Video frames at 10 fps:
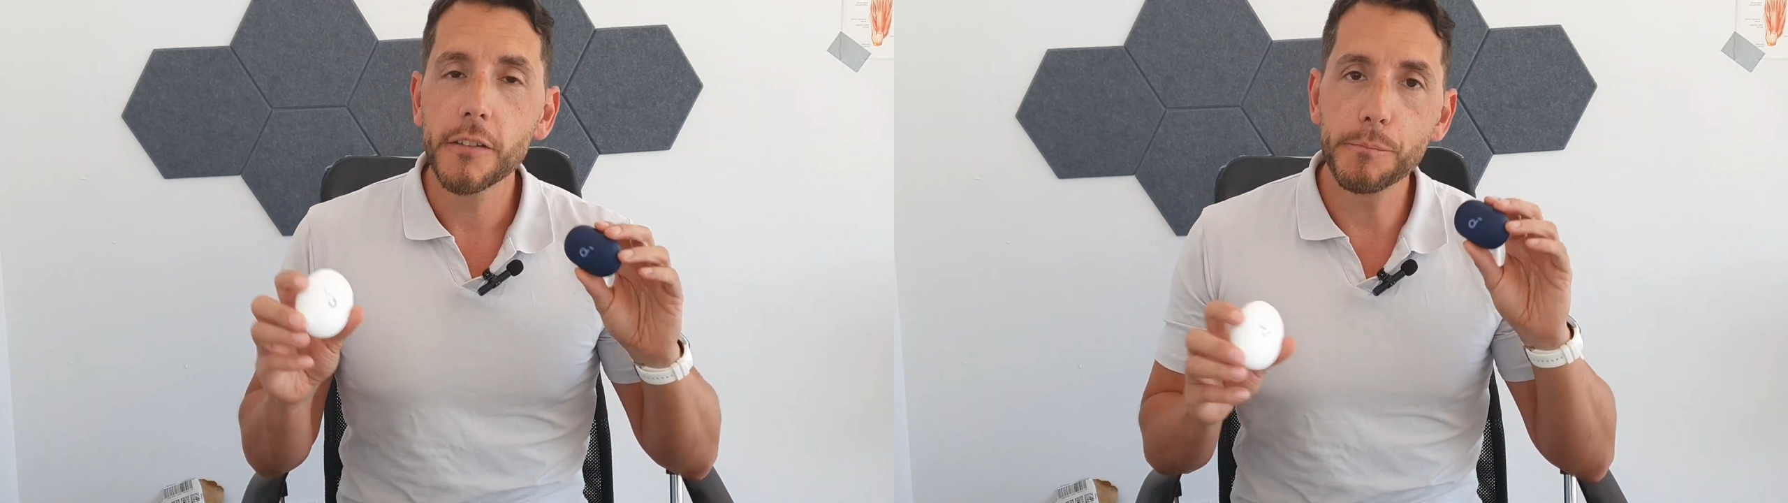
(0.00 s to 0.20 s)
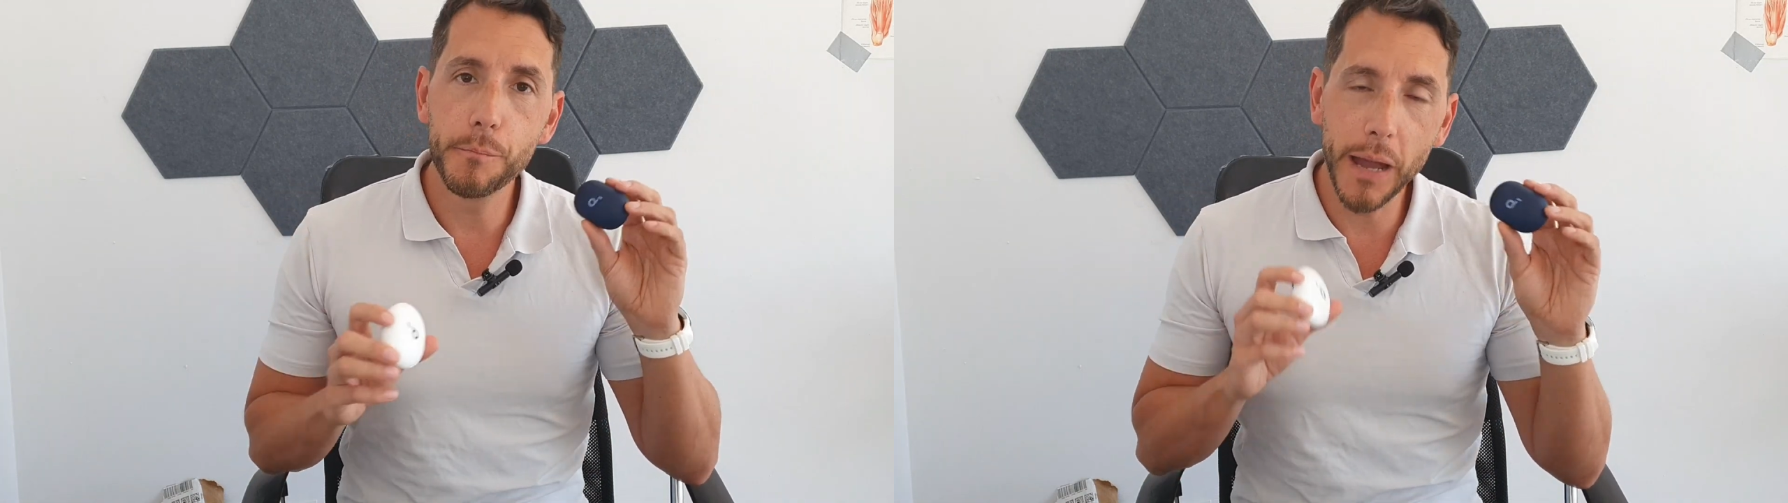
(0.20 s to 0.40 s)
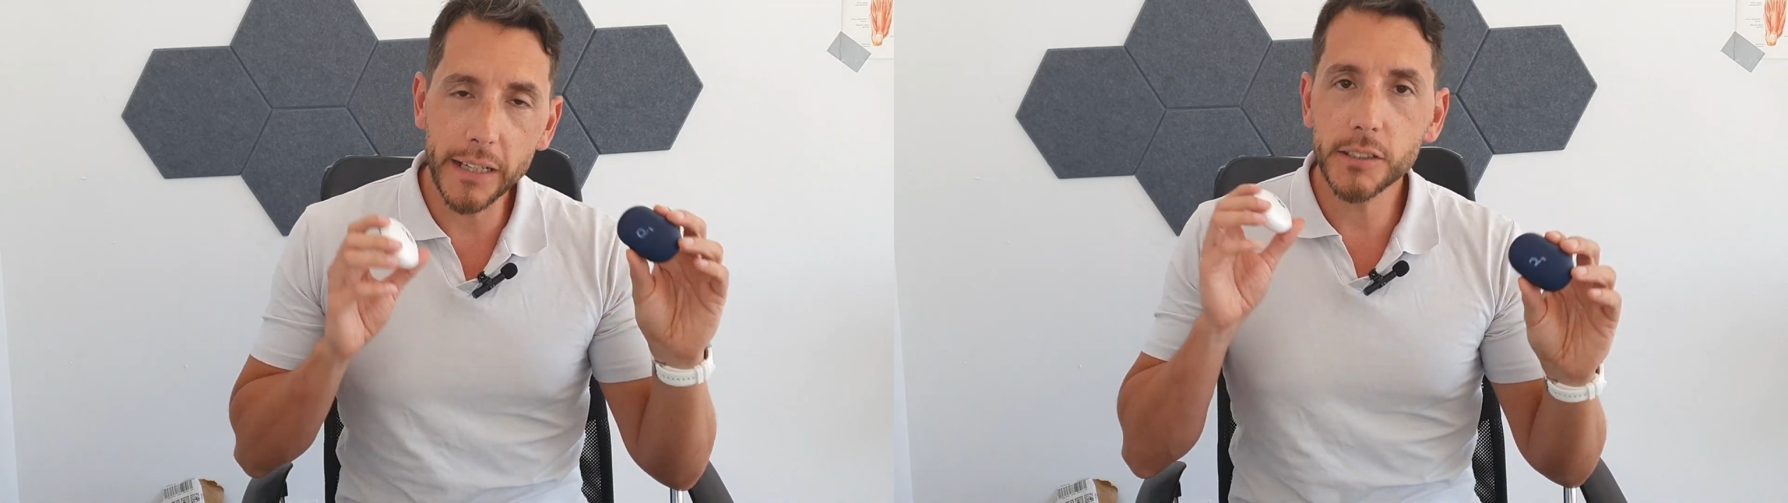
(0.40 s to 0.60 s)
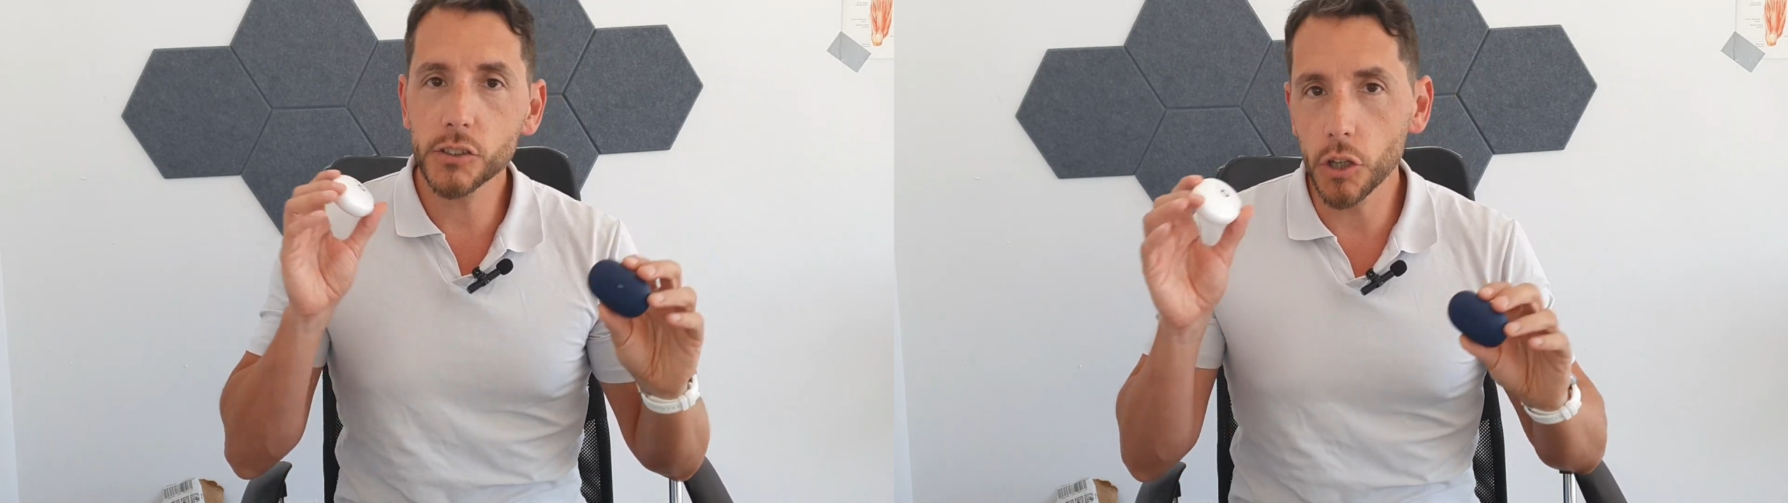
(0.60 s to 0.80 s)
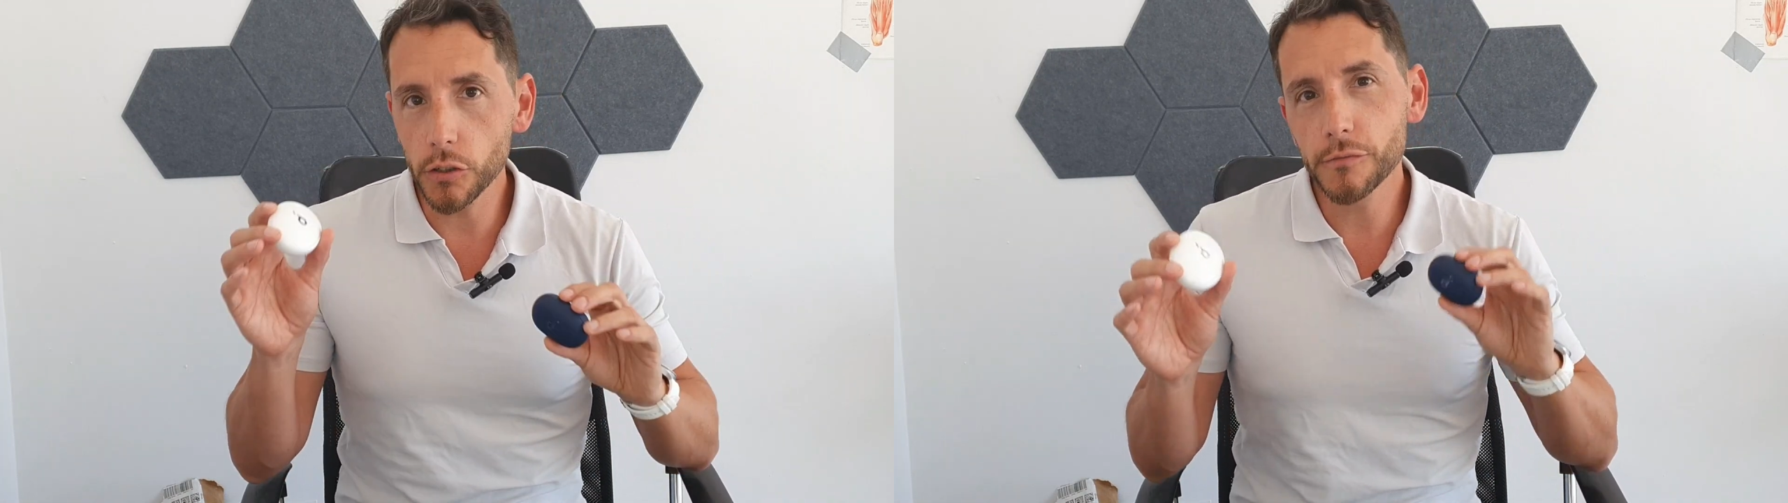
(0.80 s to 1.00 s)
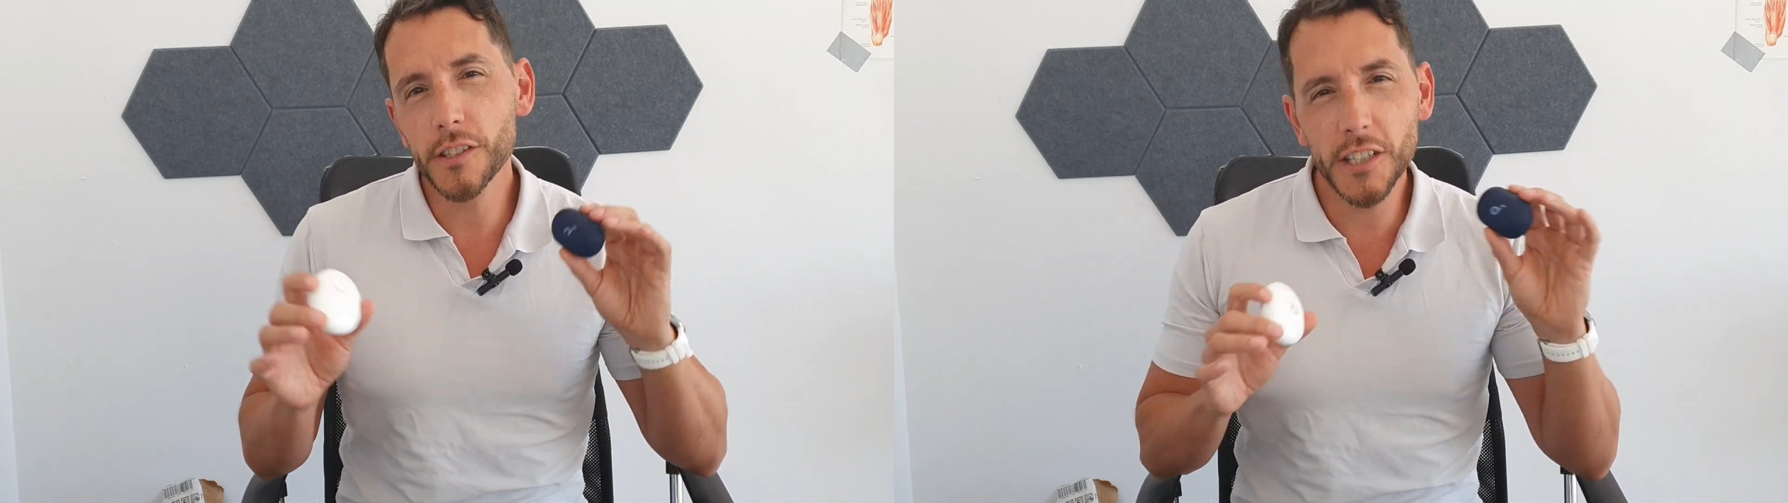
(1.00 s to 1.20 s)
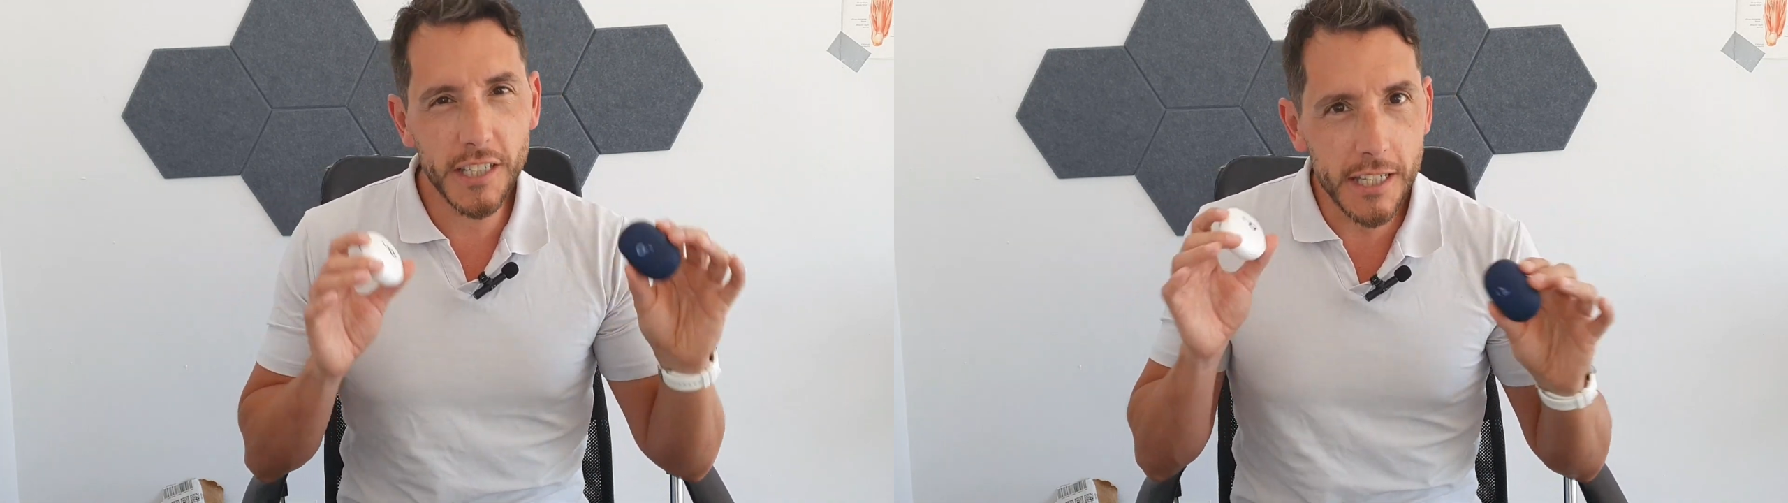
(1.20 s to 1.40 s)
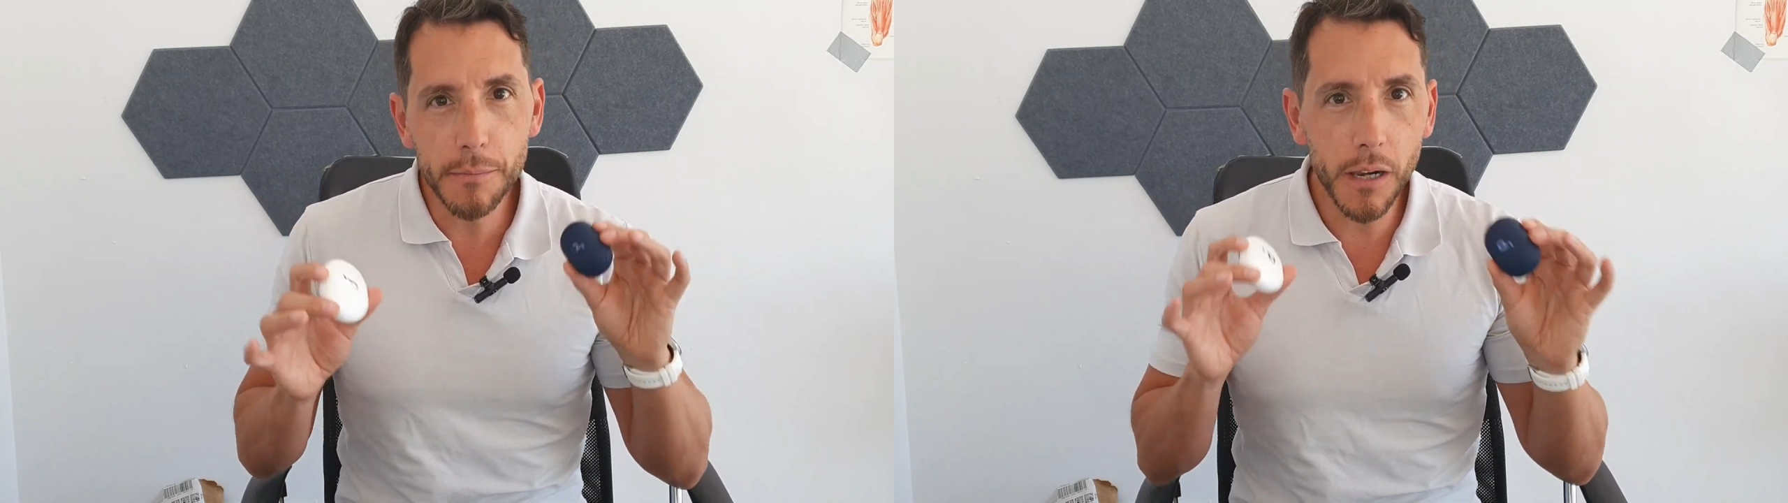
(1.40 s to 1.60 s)
based on
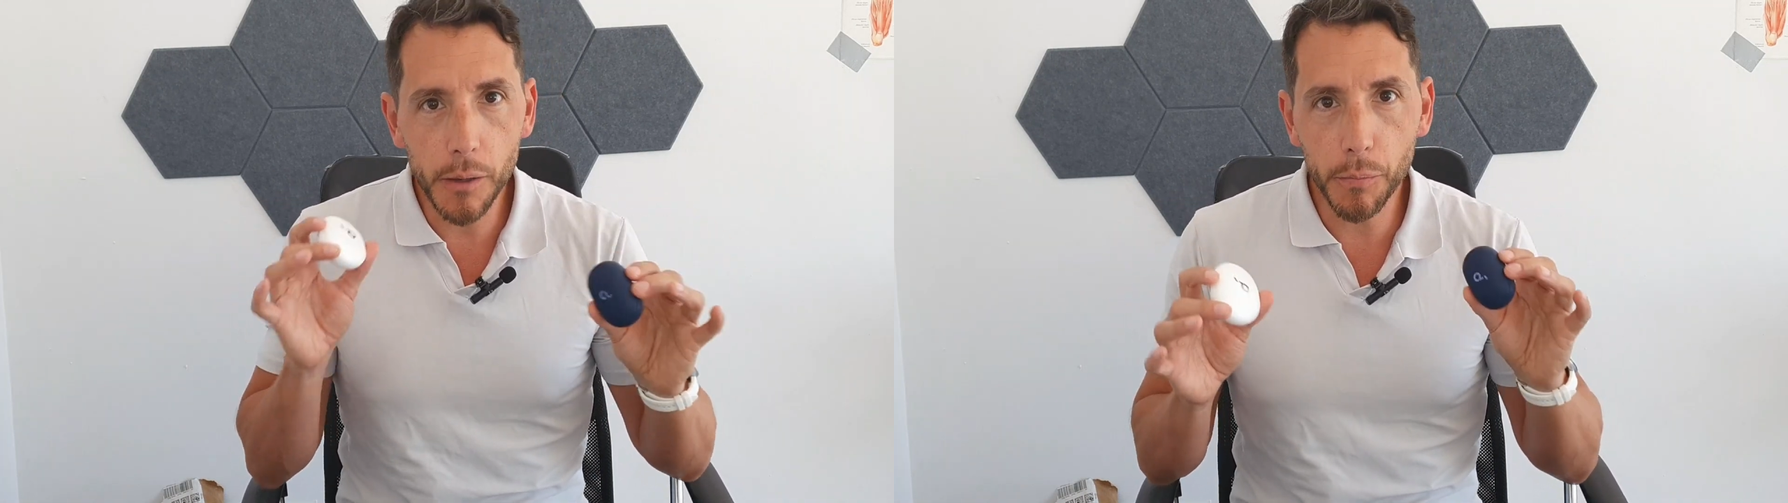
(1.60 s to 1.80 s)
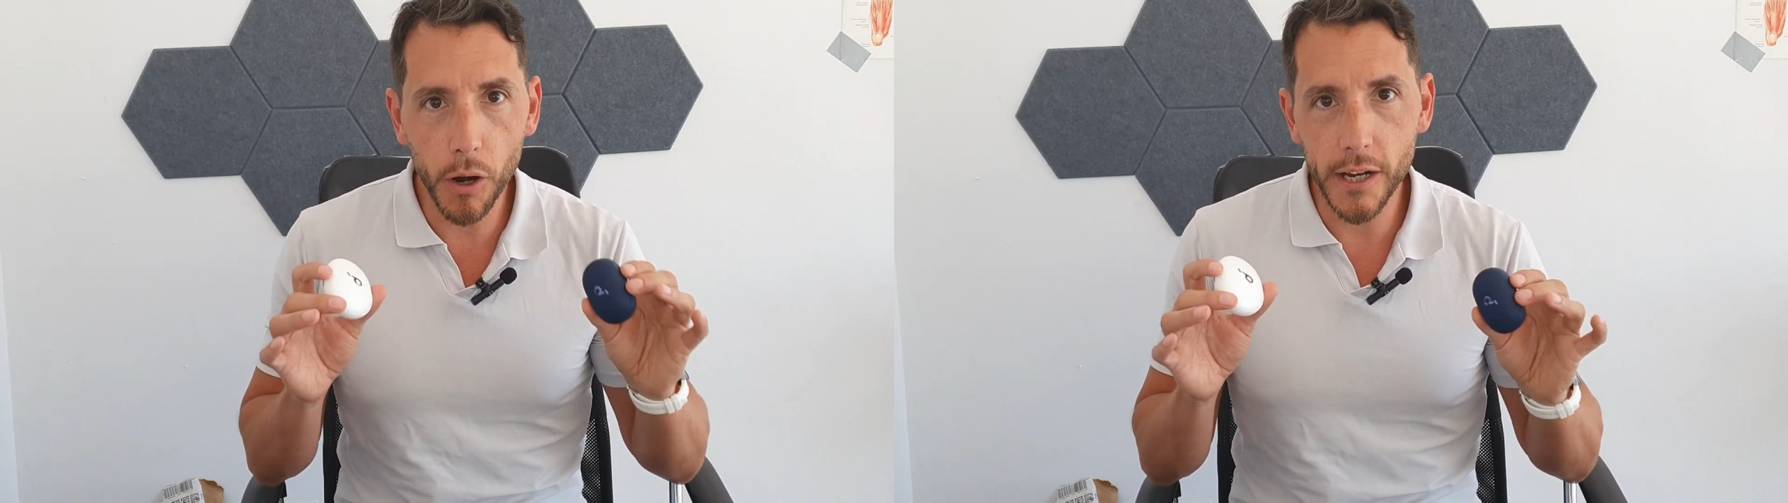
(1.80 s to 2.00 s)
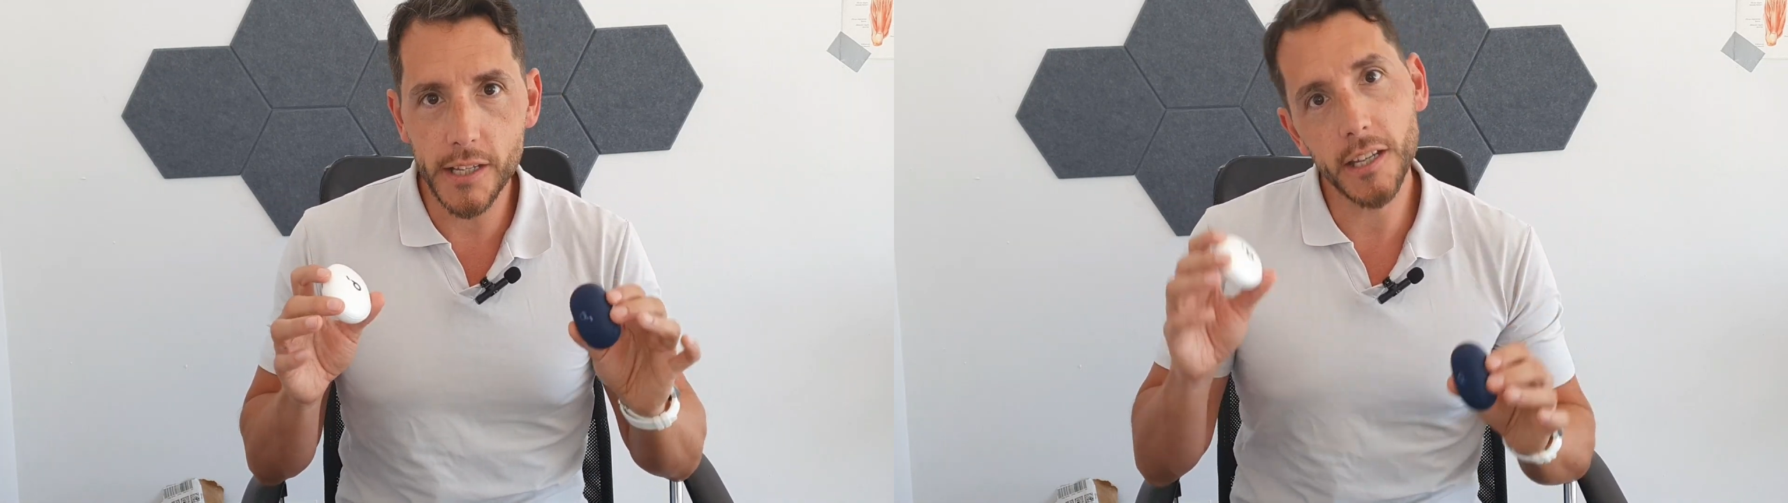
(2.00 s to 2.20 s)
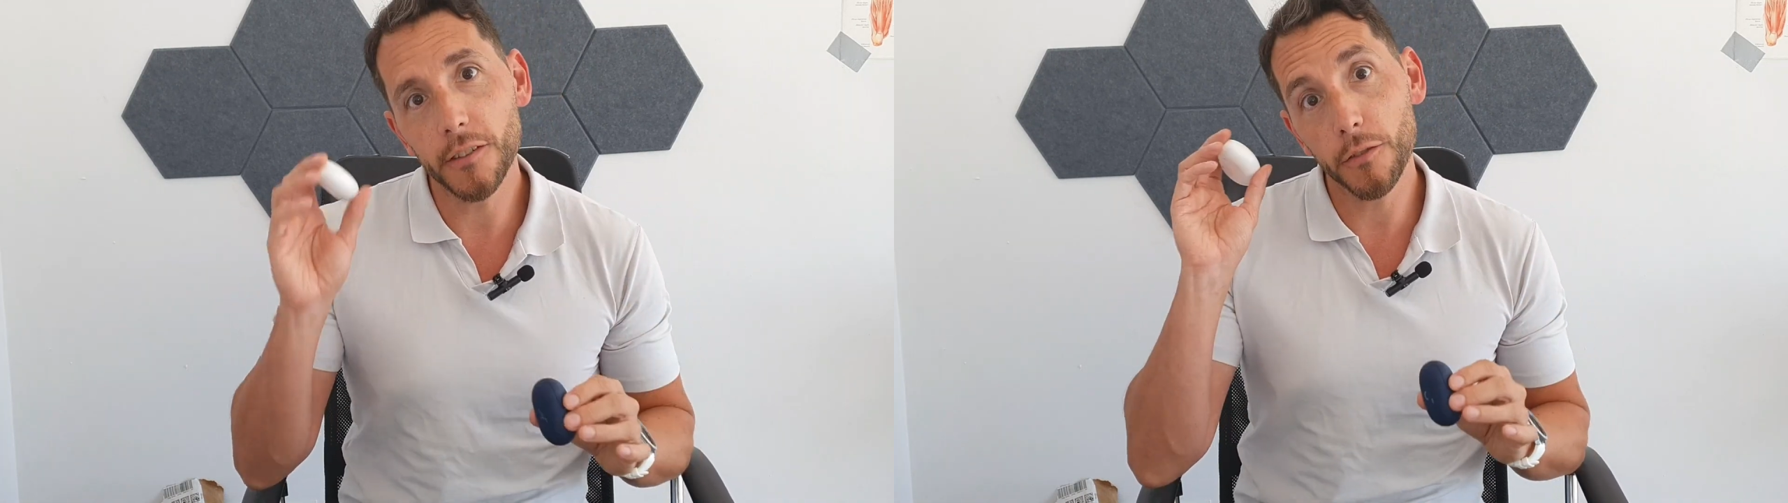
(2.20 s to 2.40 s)
similar prices,